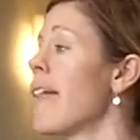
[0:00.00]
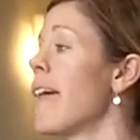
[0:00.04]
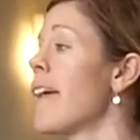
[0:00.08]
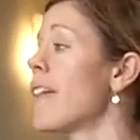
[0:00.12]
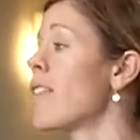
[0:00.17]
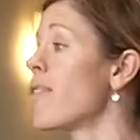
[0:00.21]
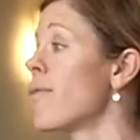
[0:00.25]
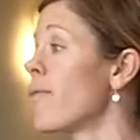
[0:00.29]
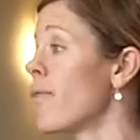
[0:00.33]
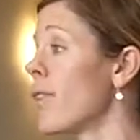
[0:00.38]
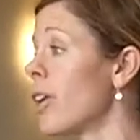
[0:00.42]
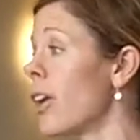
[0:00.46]

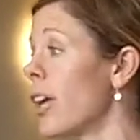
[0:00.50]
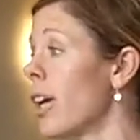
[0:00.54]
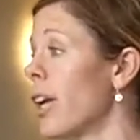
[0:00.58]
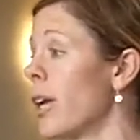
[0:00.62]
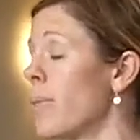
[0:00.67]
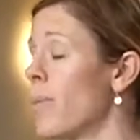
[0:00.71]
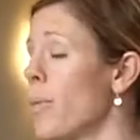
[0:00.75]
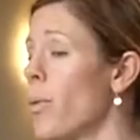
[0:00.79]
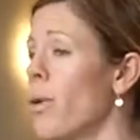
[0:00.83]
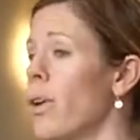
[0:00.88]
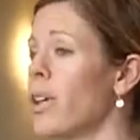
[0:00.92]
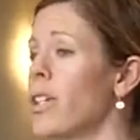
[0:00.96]
That's
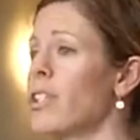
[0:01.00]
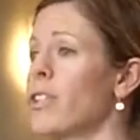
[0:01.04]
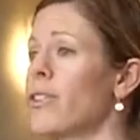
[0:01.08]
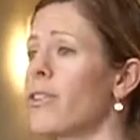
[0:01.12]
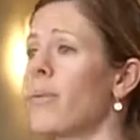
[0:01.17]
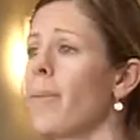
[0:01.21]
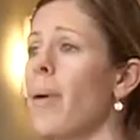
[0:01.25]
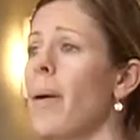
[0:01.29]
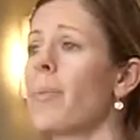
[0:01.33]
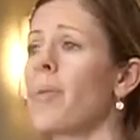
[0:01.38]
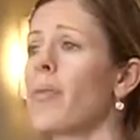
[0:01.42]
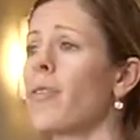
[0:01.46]
very important to
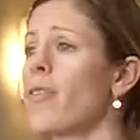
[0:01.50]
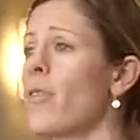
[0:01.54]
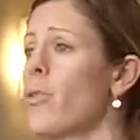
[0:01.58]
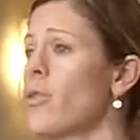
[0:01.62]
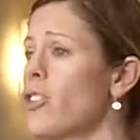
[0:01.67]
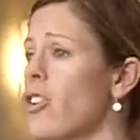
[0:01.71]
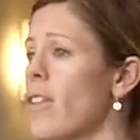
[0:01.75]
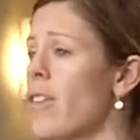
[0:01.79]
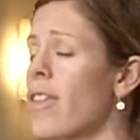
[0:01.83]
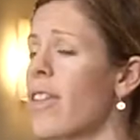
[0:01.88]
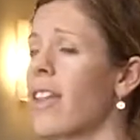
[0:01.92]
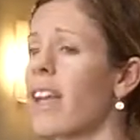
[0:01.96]
remember. So
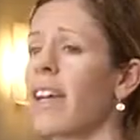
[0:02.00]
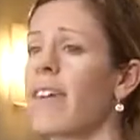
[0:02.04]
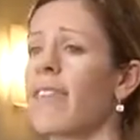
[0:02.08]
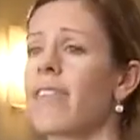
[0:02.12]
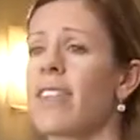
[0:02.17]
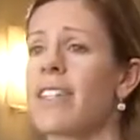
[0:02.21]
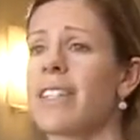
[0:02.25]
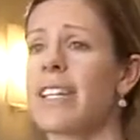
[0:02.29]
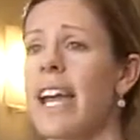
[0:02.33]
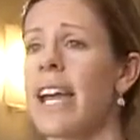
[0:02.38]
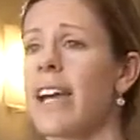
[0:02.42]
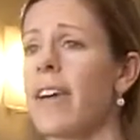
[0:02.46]
just think
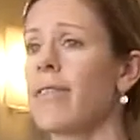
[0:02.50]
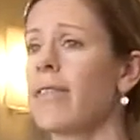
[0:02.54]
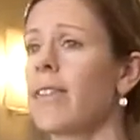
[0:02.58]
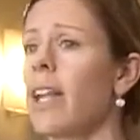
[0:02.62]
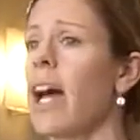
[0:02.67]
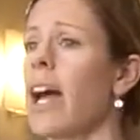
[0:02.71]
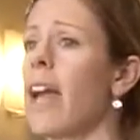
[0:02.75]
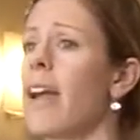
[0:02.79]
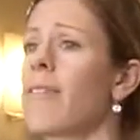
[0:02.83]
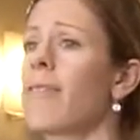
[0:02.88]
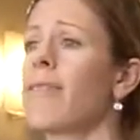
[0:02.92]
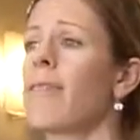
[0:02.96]
of the day of
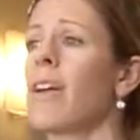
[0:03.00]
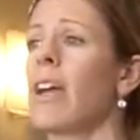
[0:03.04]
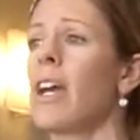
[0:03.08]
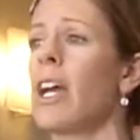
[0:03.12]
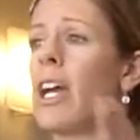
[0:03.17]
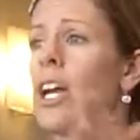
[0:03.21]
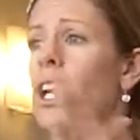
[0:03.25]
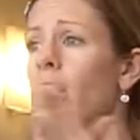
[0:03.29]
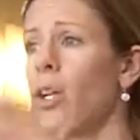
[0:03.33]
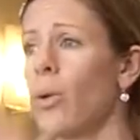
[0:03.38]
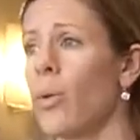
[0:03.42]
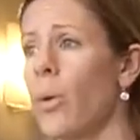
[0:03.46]
life,
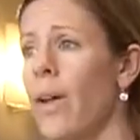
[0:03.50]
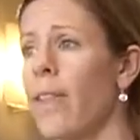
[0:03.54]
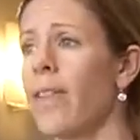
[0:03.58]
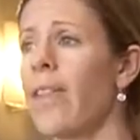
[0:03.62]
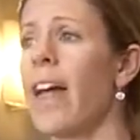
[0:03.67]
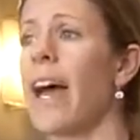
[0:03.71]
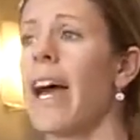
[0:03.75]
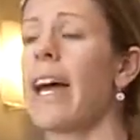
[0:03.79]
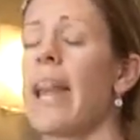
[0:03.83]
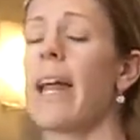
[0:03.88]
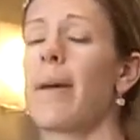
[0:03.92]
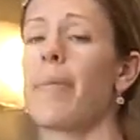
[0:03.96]
you want
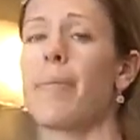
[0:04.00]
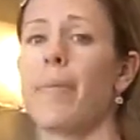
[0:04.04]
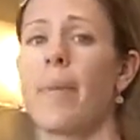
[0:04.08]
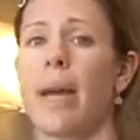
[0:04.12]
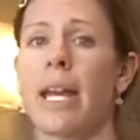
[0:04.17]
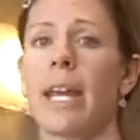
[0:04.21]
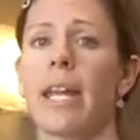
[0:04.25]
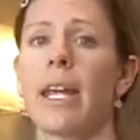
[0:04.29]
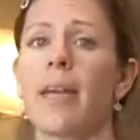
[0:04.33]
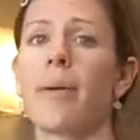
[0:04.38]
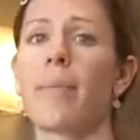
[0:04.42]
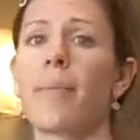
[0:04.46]
that
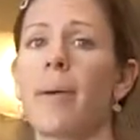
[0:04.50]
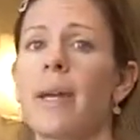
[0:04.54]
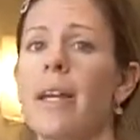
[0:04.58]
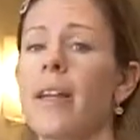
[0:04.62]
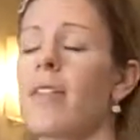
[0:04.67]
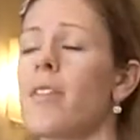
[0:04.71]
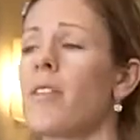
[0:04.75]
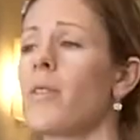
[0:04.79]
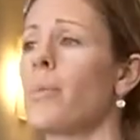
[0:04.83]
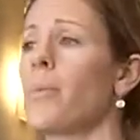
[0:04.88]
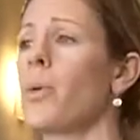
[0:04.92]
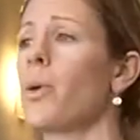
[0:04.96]
many
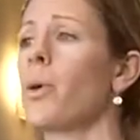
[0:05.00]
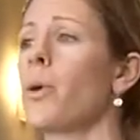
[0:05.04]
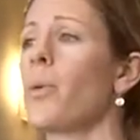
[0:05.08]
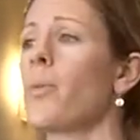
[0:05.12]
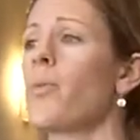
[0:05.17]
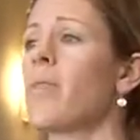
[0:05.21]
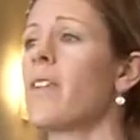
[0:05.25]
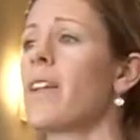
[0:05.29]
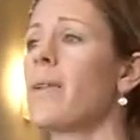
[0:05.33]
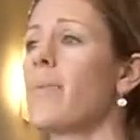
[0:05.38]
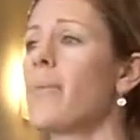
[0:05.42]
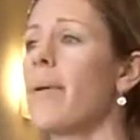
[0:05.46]
pees and
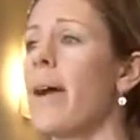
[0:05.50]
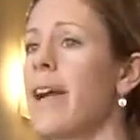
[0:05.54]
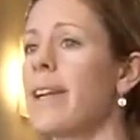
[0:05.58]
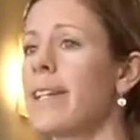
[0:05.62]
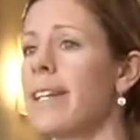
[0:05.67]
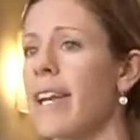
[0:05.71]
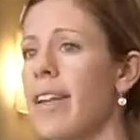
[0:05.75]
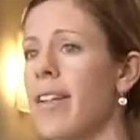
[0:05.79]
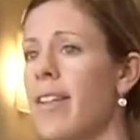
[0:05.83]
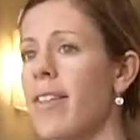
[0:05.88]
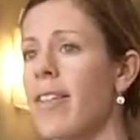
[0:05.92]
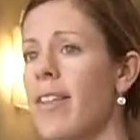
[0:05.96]
poops. And by
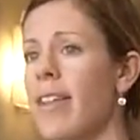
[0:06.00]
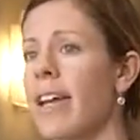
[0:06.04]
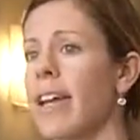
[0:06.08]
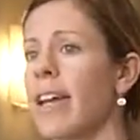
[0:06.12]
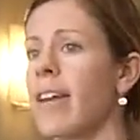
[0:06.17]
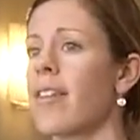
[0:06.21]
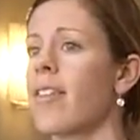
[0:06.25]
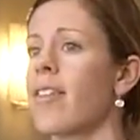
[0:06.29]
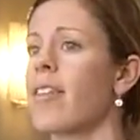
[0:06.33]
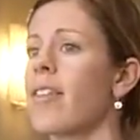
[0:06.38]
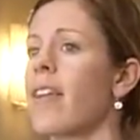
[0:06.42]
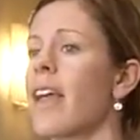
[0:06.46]
day
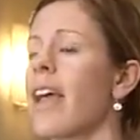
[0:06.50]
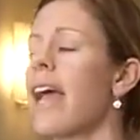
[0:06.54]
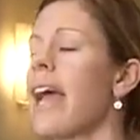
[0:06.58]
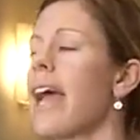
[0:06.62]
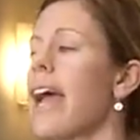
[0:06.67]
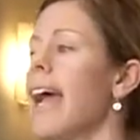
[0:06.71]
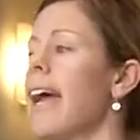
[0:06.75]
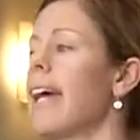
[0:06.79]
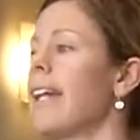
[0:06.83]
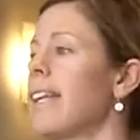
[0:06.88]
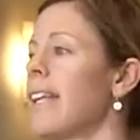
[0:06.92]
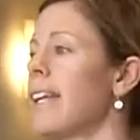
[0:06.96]
6,
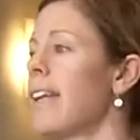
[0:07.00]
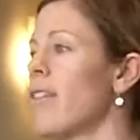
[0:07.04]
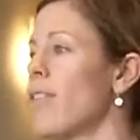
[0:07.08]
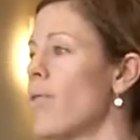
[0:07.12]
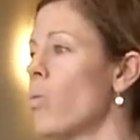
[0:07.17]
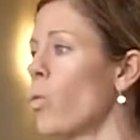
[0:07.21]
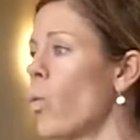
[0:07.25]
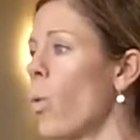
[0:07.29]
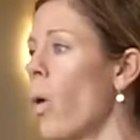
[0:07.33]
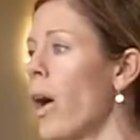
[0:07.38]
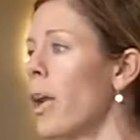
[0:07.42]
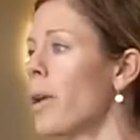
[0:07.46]
at
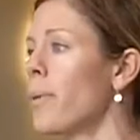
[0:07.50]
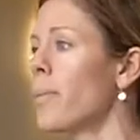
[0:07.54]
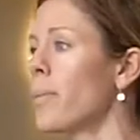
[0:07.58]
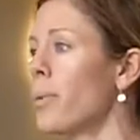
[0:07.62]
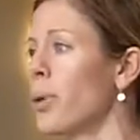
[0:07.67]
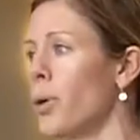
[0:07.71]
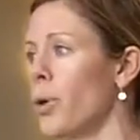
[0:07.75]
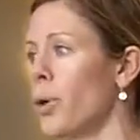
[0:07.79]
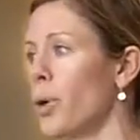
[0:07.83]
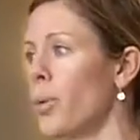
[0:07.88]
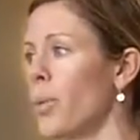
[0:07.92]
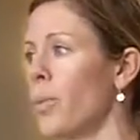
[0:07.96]
least 1
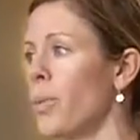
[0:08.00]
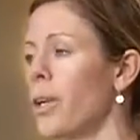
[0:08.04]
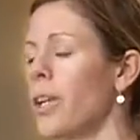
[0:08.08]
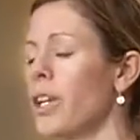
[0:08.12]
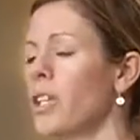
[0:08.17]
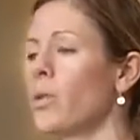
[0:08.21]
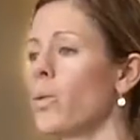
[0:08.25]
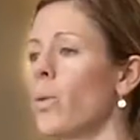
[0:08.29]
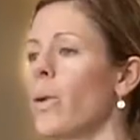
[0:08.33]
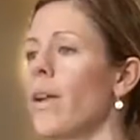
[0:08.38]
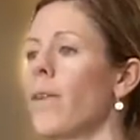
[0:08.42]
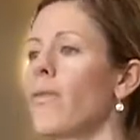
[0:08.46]
poop in
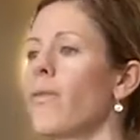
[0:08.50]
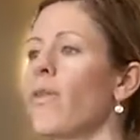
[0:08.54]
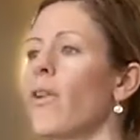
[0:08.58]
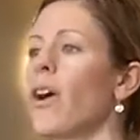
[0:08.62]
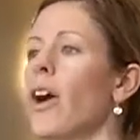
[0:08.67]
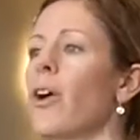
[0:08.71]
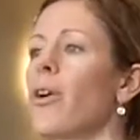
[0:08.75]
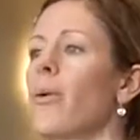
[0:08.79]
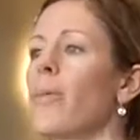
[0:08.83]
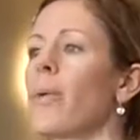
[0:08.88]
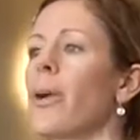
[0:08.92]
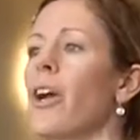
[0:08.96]
a
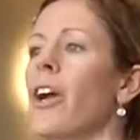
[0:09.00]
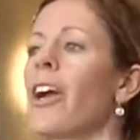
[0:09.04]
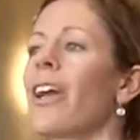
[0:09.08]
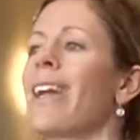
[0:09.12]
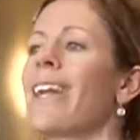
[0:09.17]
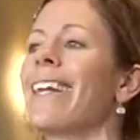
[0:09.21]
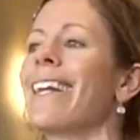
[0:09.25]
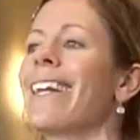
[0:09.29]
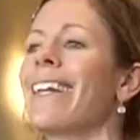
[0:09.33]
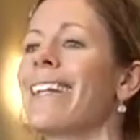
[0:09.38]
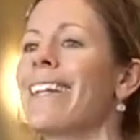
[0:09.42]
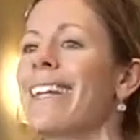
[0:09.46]
24-hour
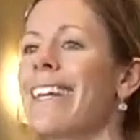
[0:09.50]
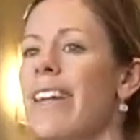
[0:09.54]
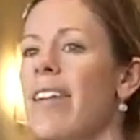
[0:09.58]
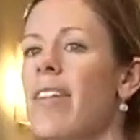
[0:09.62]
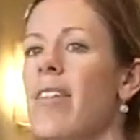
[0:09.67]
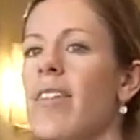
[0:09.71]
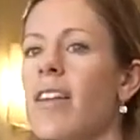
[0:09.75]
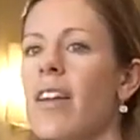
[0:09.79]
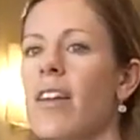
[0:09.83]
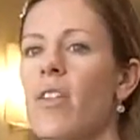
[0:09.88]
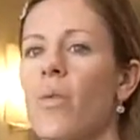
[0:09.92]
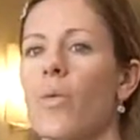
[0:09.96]
period and at
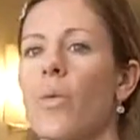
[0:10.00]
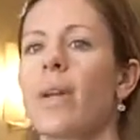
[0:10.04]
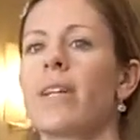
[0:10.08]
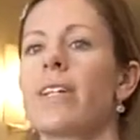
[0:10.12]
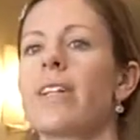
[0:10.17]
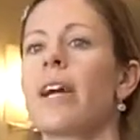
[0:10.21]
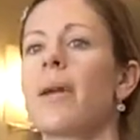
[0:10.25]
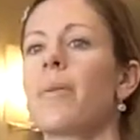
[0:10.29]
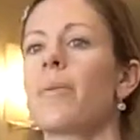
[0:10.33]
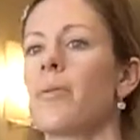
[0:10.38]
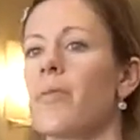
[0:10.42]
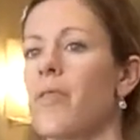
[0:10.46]
least 6
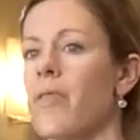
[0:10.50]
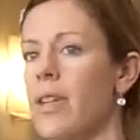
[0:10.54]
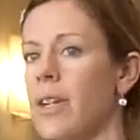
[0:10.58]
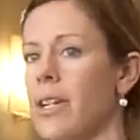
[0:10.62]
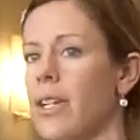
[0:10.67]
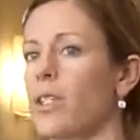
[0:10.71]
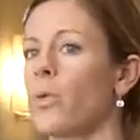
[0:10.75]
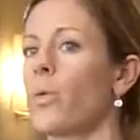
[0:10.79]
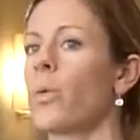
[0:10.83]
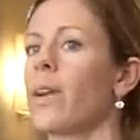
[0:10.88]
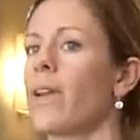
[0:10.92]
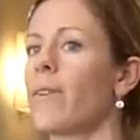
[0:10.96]
wet diapers in
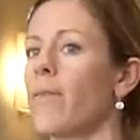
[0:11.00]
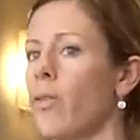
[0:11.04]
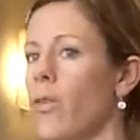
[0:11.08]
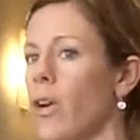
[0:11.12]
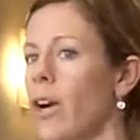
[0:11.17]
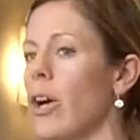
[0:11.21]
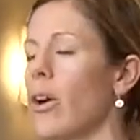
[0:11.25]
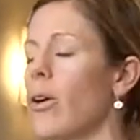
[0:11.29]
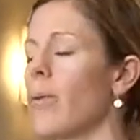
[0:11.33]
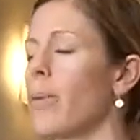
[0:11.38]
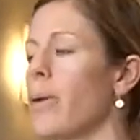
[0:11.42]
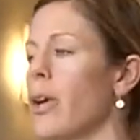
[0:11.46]
a
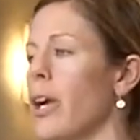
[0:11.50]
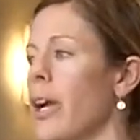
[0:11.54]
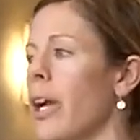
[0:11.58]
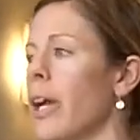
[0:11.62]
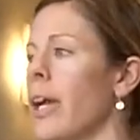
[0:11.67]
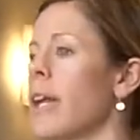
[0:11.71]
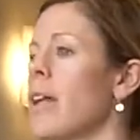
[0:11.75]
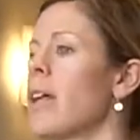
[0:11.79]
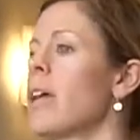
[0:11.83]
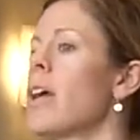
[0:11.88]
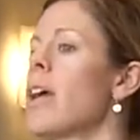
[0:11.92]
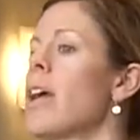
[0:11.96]
24-hour
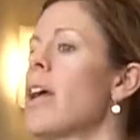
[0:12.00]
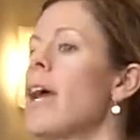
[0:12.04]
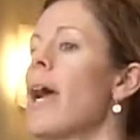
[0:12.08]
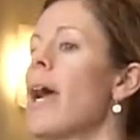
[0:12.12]
period.